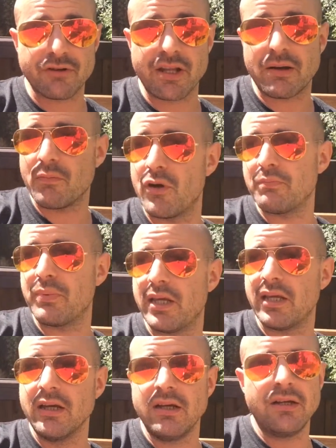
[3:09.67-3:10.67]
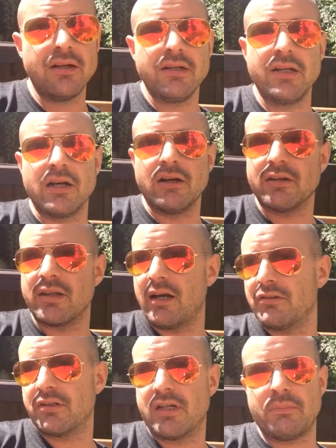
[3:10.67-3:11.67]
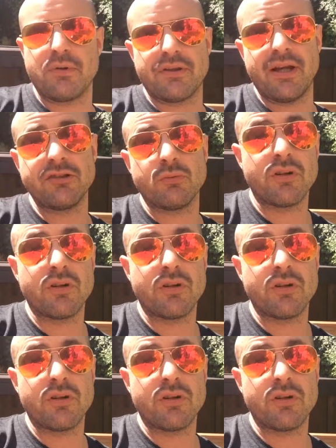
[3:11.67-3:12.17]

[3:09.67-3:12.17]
And that might be, you know, couple of thousand.